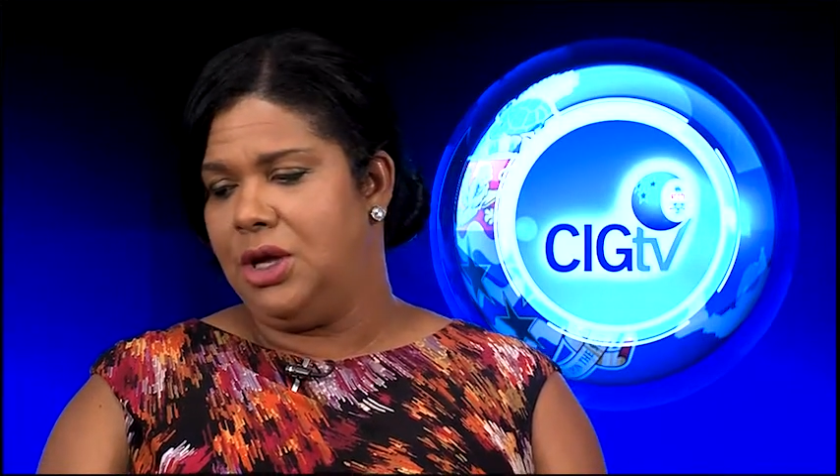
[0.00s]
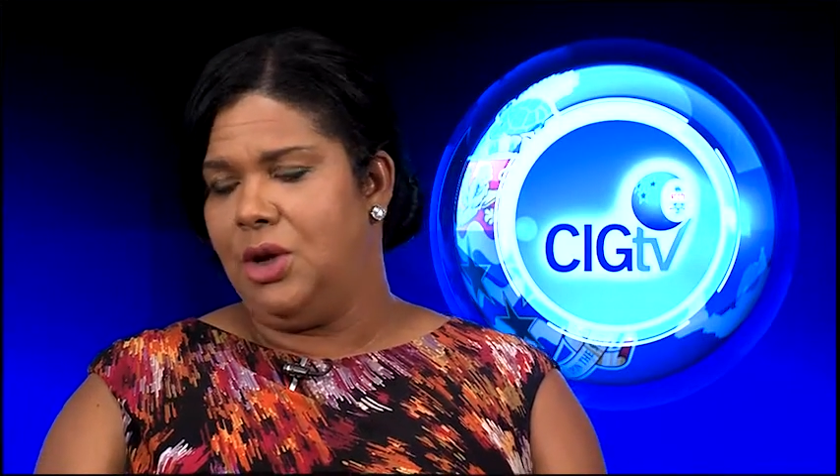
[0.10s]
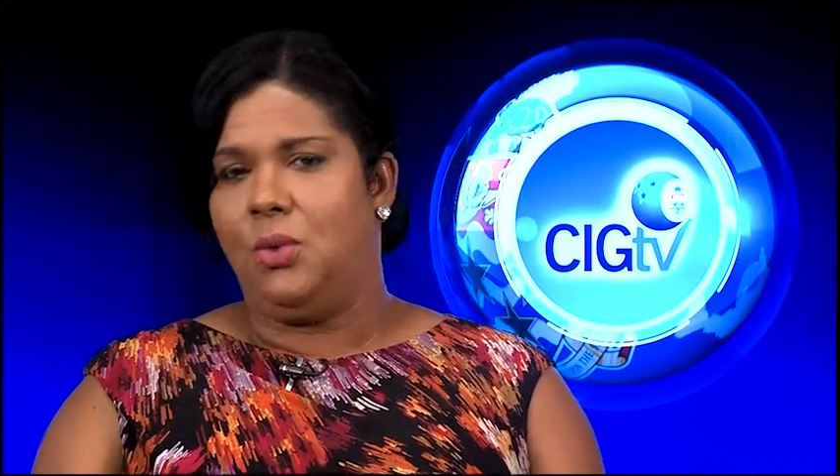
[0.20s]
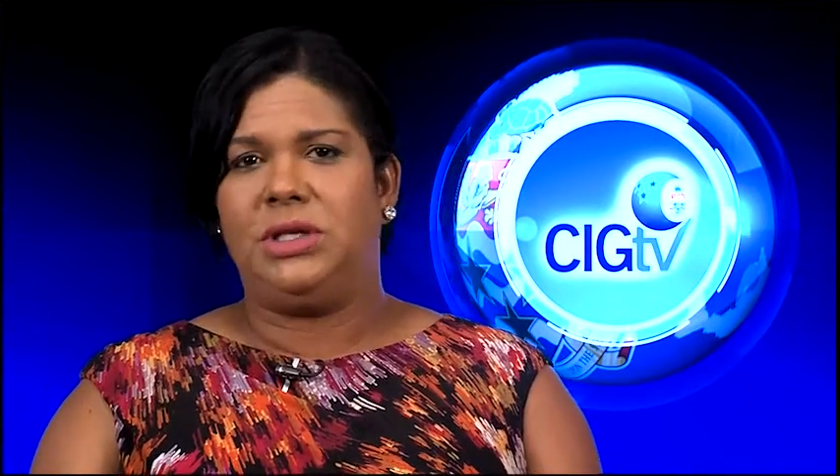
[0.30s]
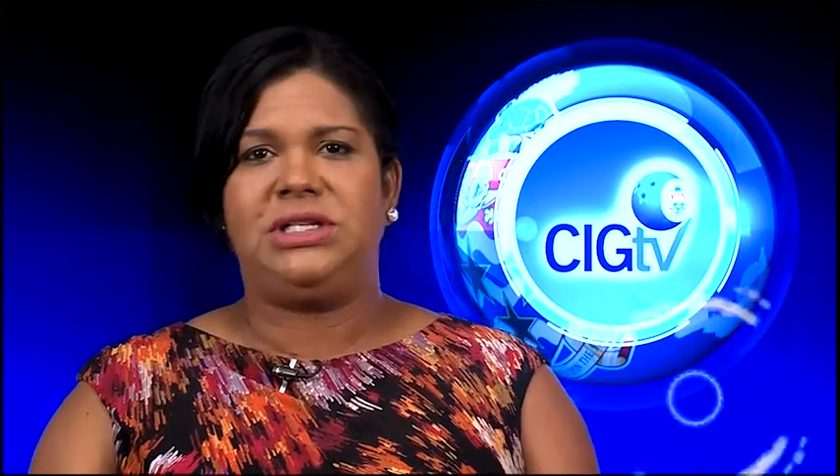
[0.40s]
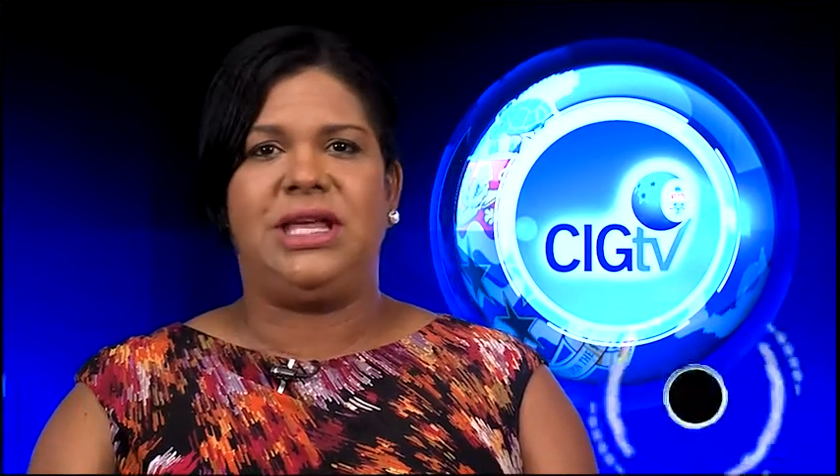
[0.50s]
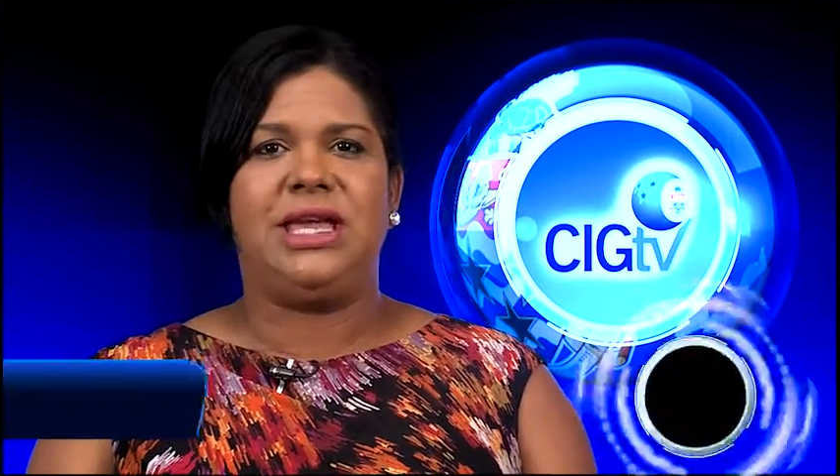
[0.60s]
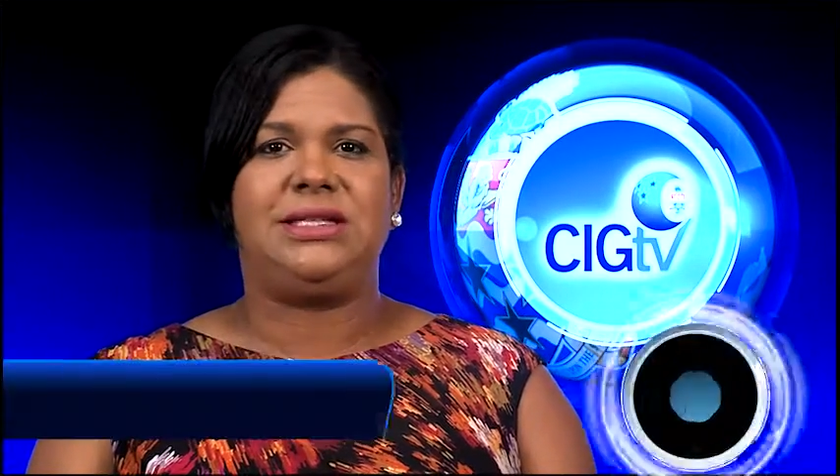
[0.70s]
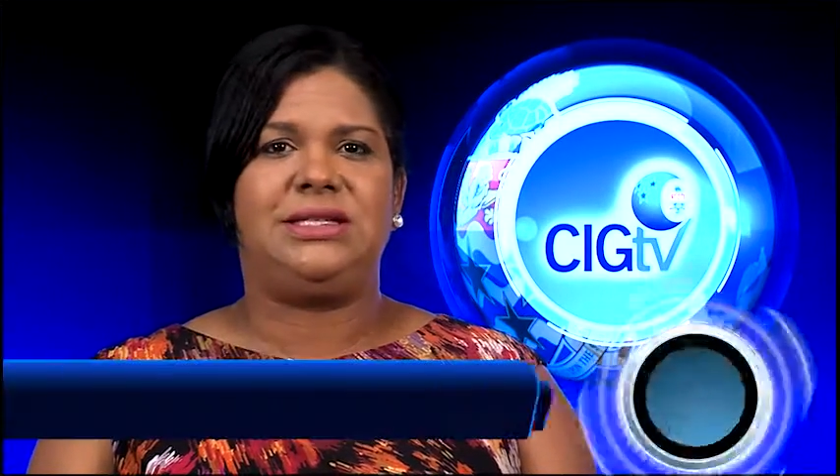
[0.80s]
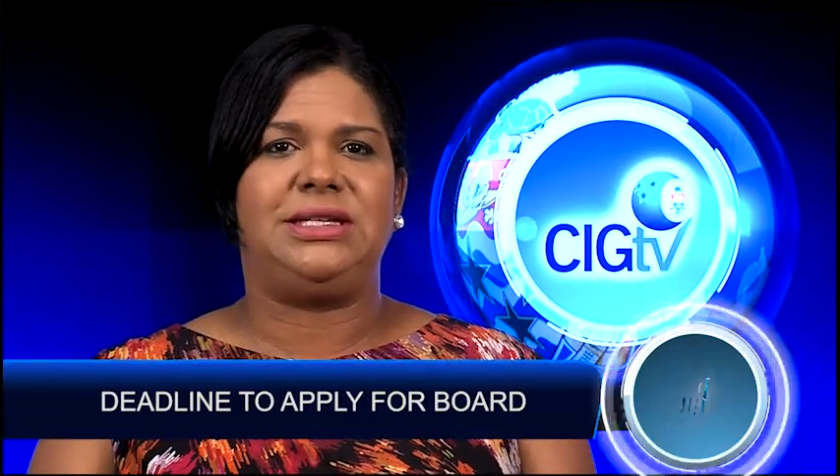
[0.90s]
Well, today
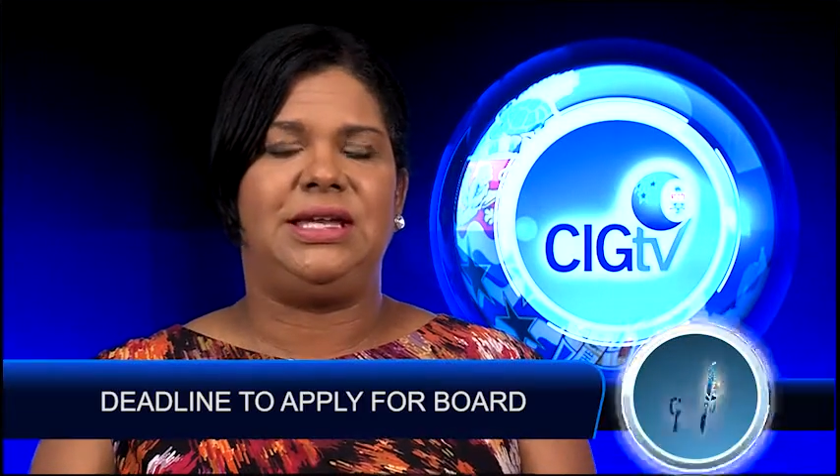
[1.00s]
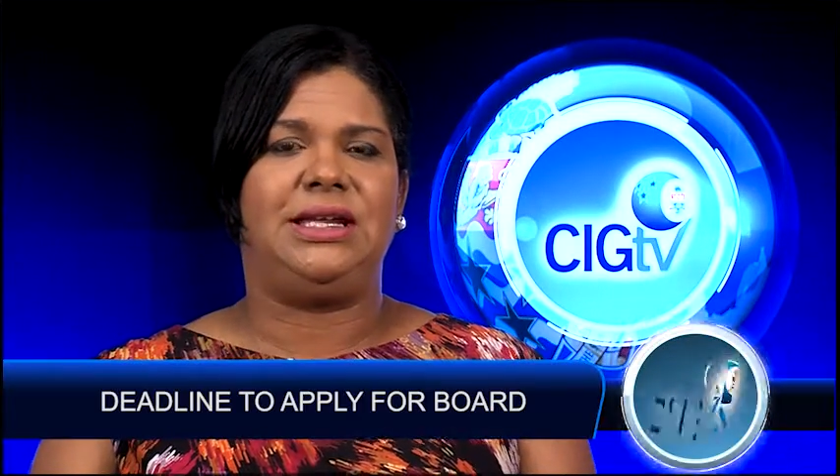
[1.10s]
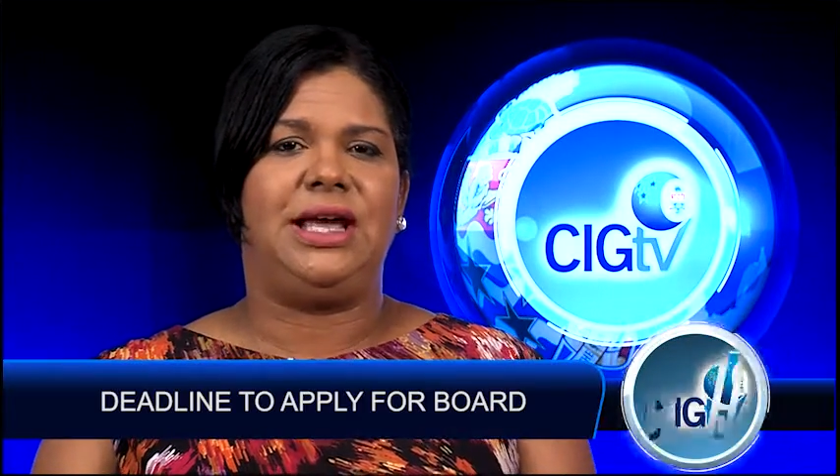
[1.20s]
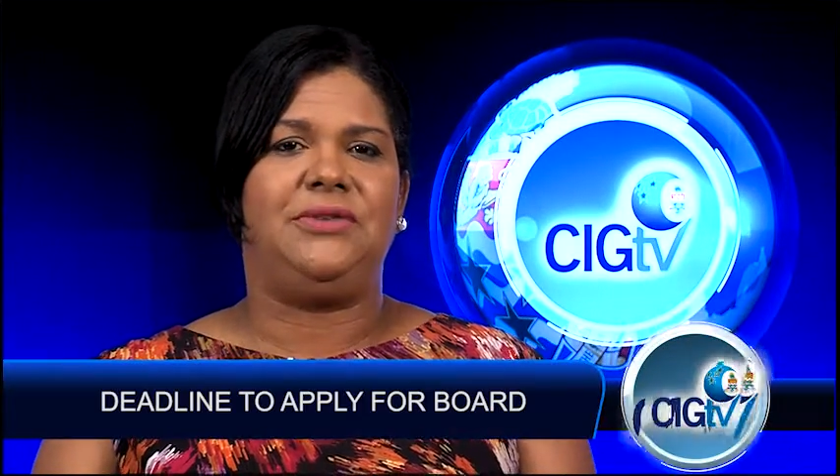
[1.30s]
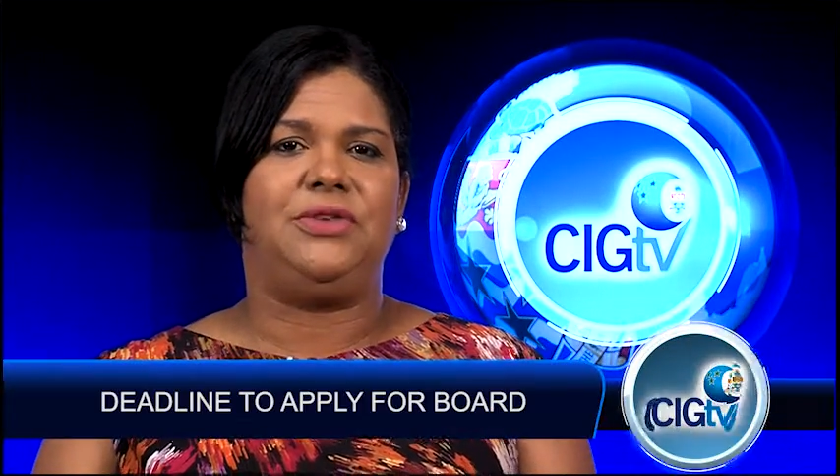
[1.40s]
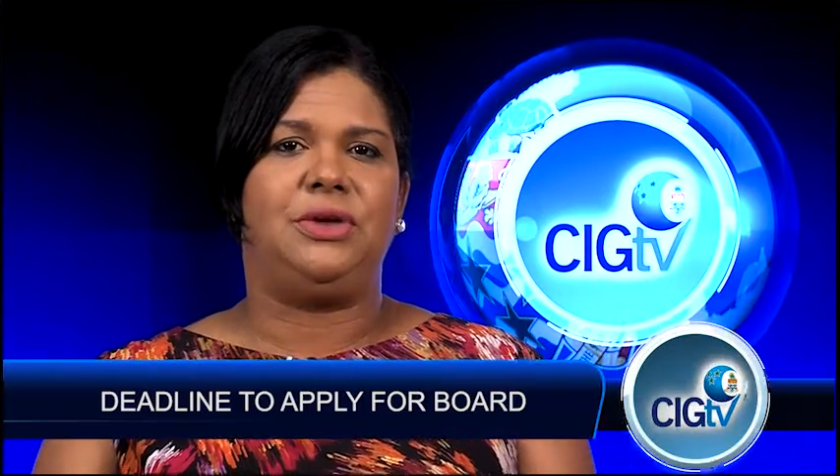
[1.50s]
is the deadline for